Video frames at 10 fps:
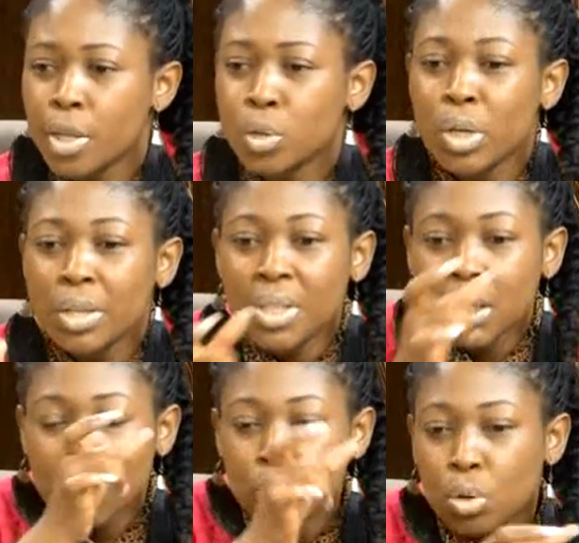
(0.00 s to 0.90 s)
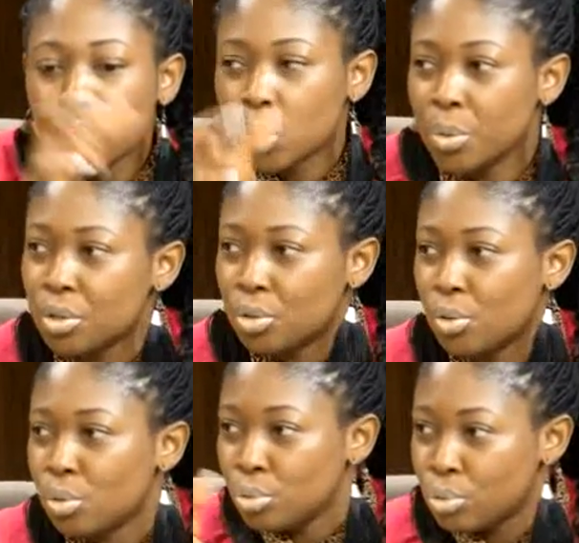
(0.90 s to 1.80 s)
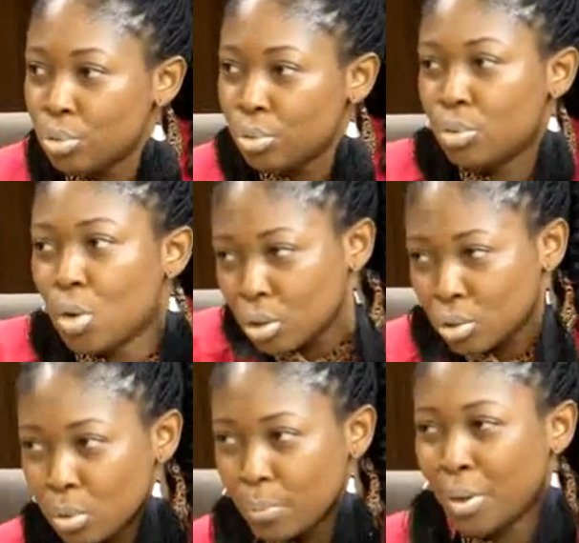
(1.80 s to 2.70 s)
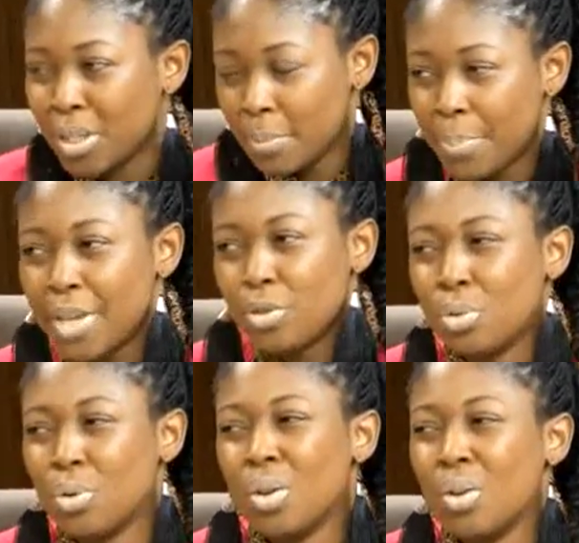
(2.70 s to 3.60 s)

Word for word: so if the thing no sweet you you do you can't still born e pain you